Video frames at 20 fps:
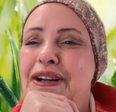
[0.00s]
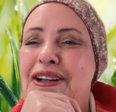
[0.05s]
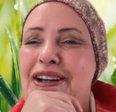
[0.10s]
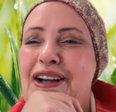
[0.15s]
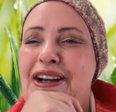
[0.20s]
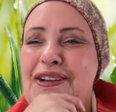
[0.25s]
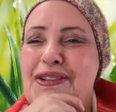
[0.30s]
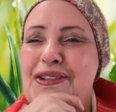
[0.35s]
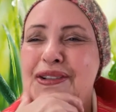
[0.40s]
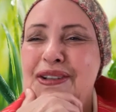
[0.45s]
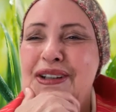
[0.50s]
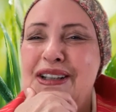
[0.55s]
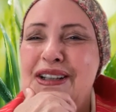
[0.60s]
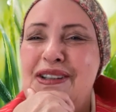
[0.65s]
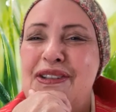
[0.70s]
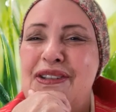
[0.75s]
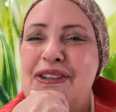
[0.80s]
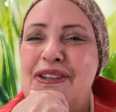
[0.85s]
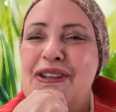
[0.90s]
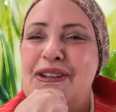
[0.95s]

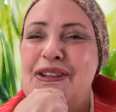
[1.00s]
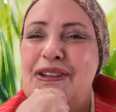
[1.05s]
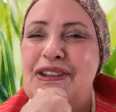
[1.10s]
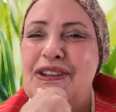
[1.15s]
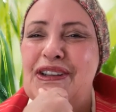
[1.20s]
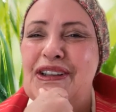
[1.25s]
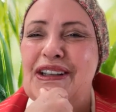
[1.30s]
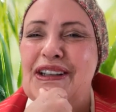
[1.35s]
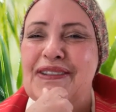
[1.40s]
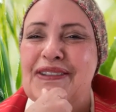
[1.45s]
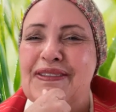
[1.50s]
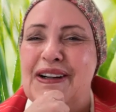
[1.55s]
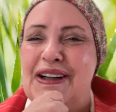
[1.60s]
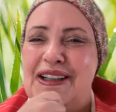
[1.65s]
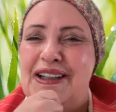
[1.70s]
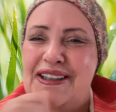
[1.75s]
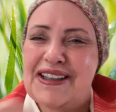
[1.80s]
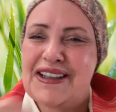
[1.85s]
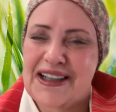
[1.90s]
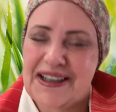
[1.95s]
116
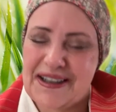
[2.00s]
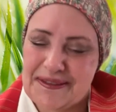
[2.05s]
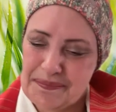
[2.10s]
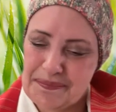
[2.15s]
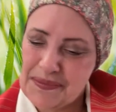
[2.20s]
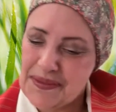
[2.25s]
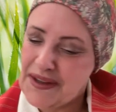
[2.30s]
right now.